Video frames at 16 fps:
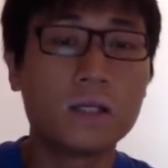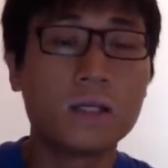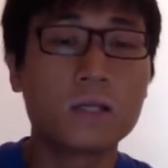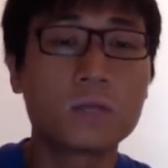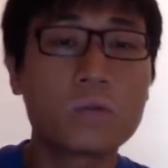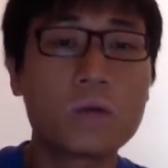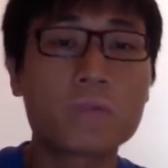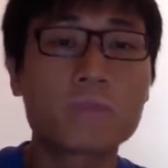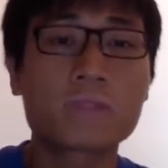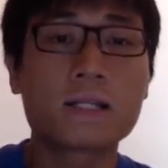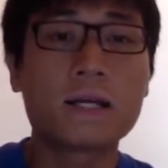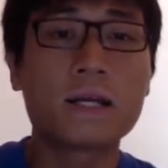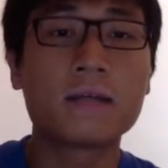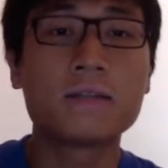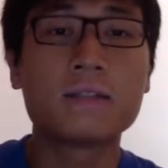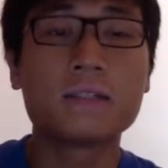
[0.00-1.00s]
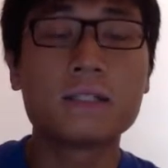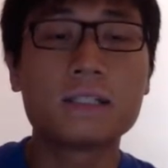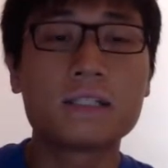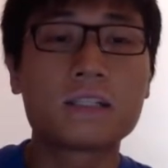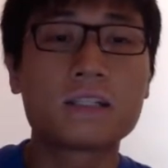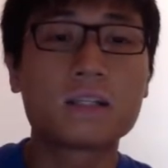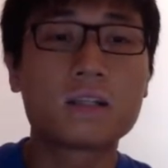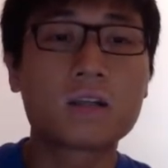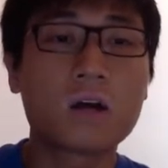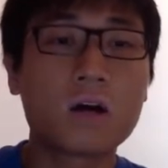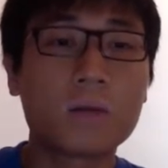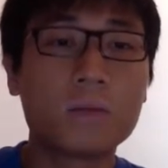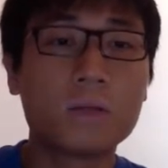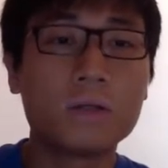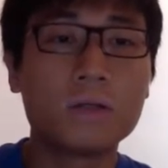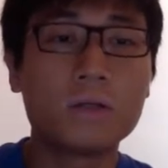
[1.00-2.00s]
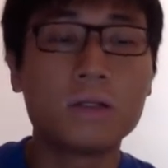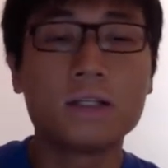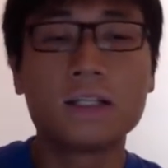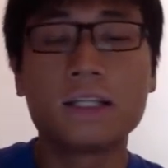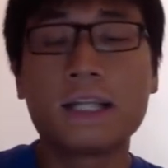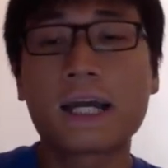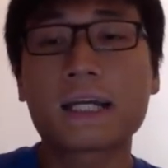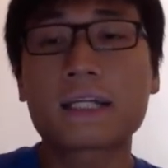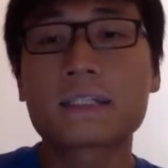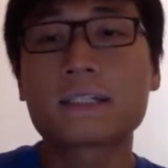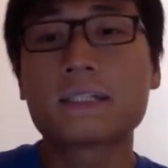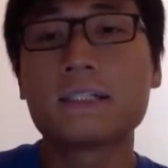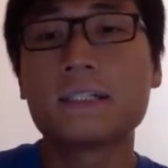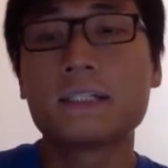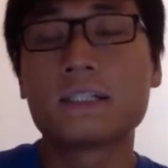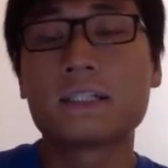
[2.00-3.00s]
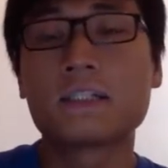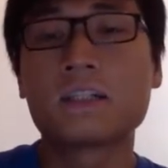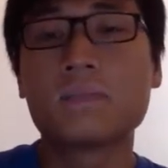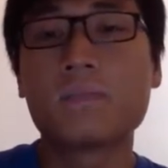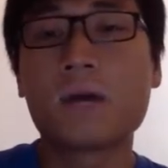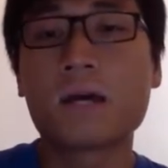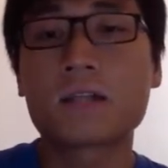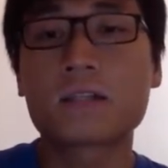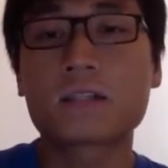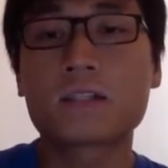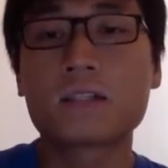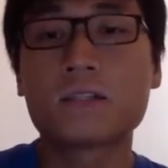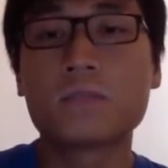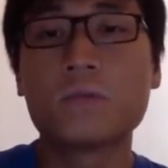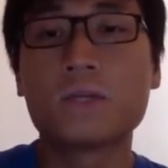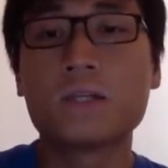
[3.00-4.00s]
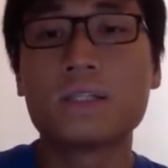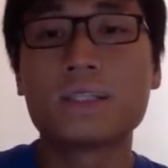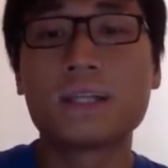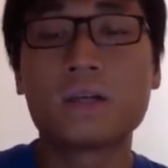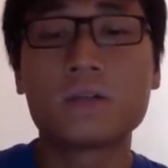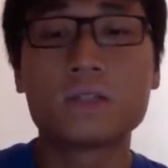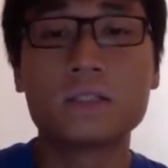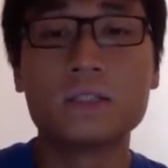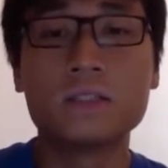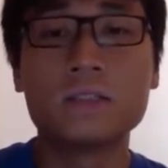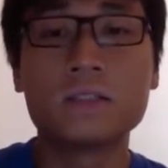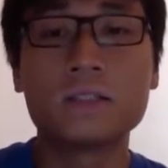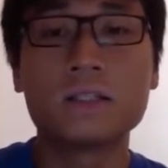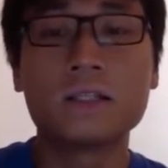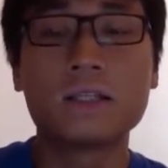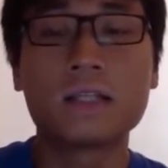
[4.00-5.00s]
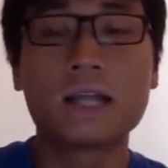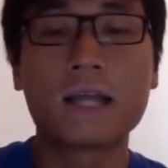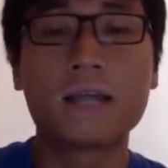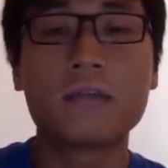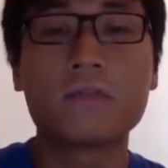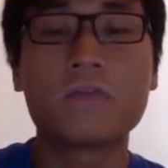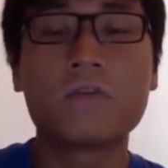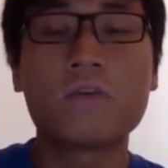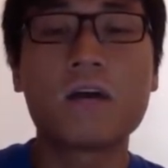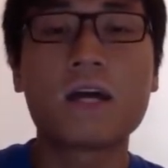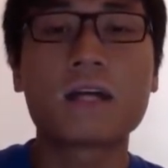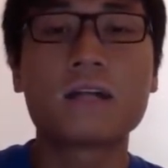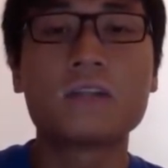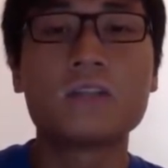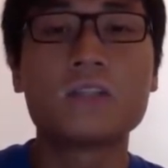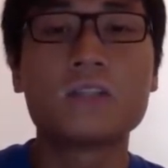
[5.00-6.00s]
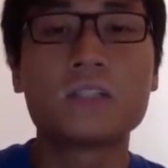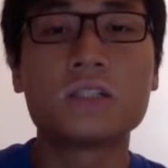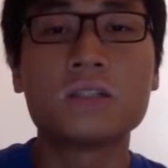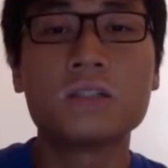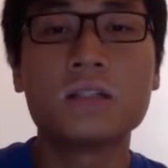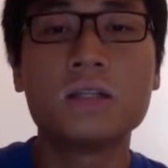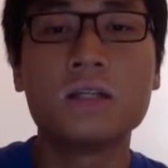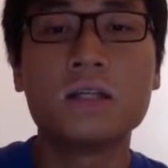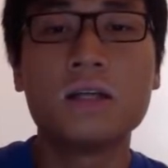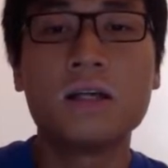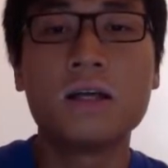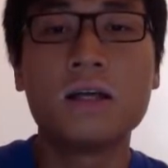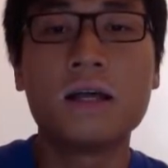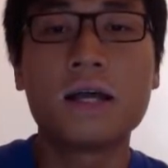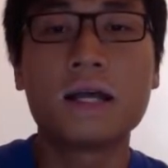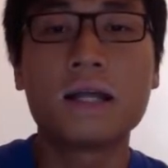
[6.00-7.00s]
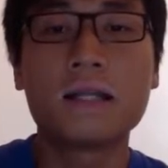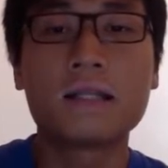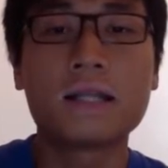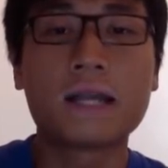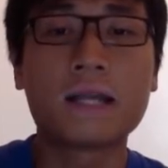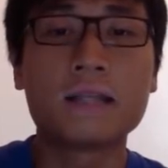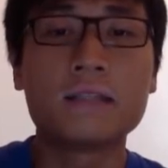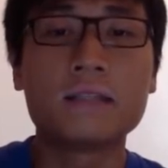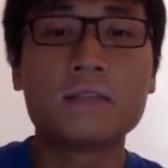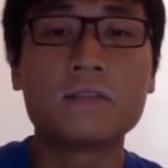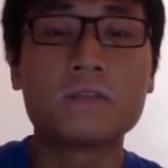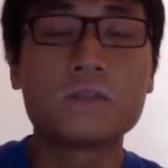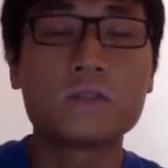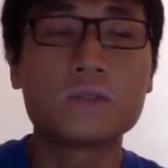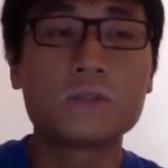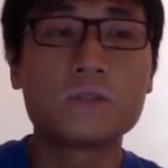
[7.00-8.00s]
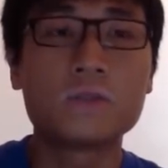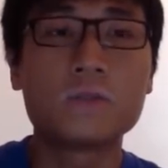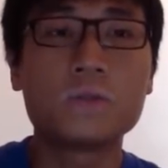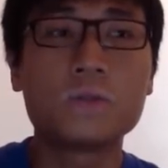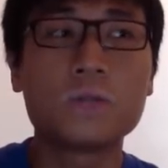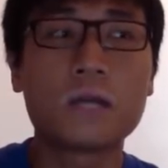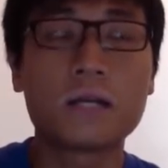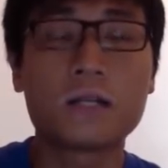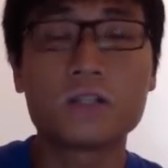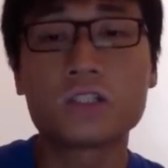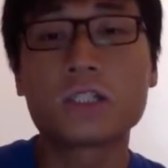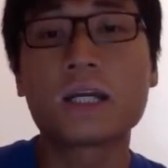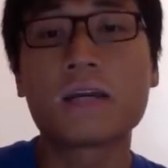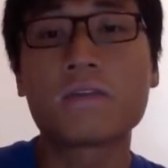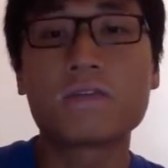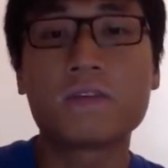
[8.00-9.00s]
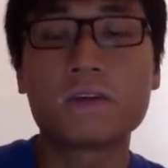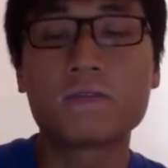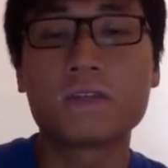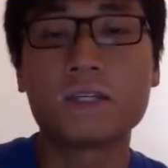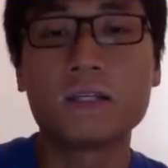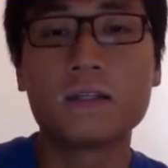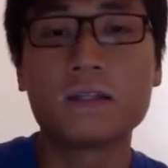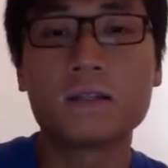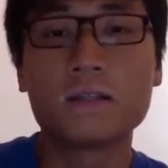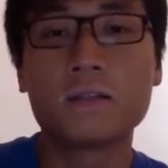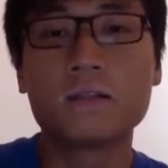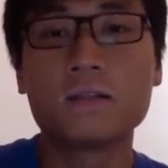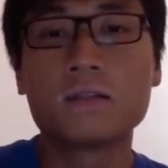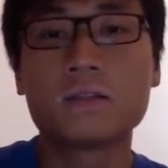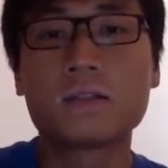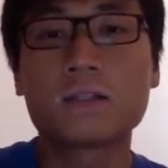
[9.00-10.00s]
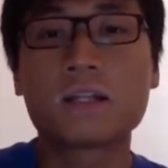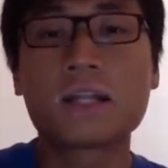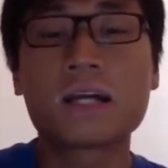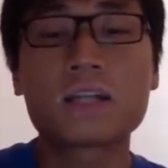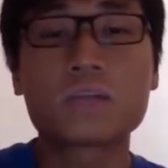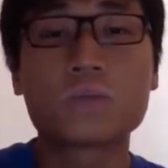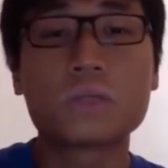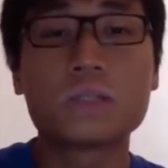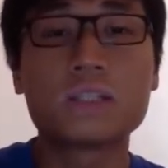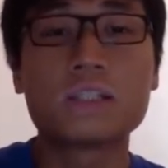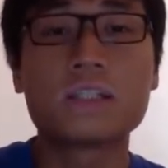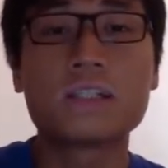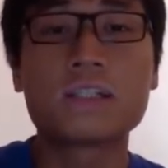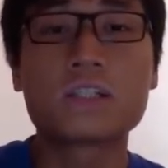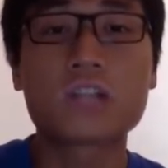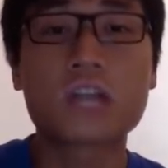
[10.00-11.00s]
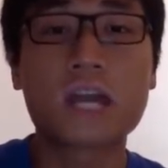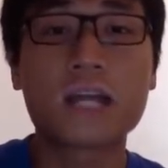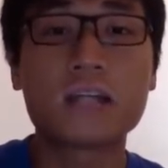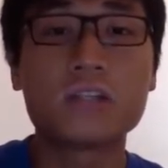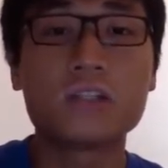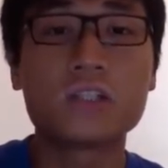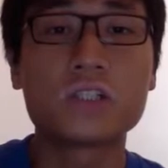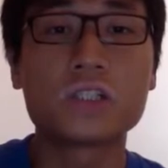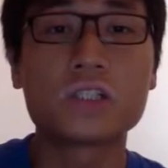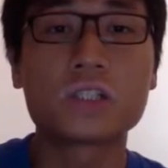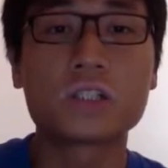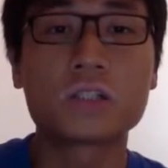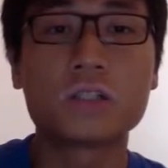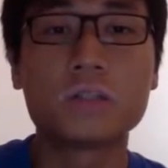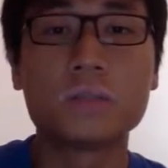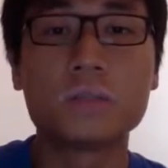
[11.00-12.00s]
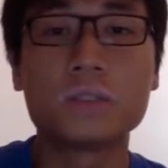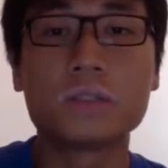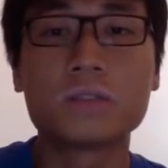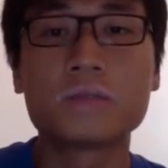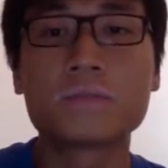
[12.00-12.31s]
The Grand Slam is the top. Next is the Master 1000, then 500, then 250. The last one is the Challenger tournament.